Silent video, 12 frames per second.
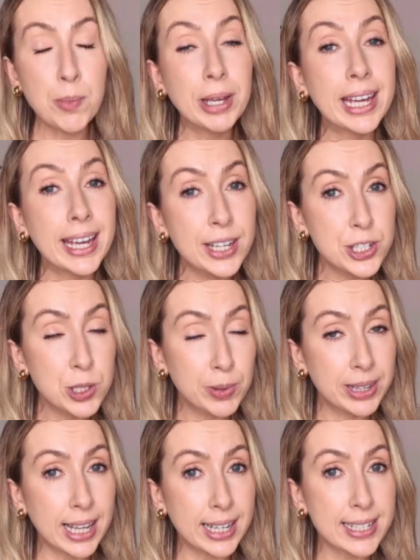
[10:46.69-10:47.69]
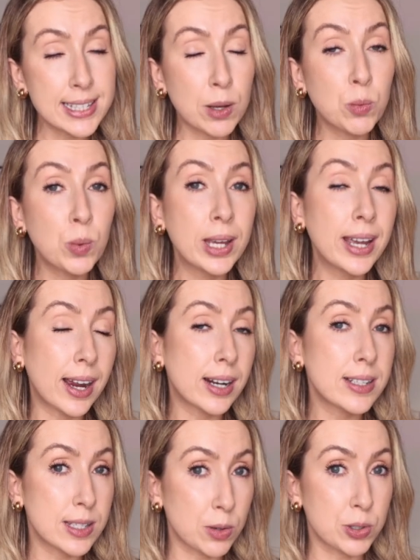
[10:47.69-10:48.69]
And my issue with that is that we
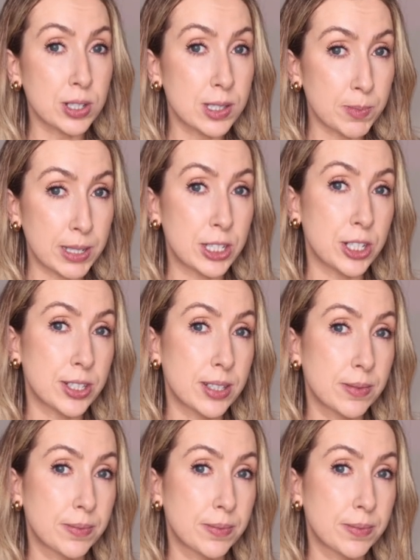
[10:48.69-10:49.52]
are social species.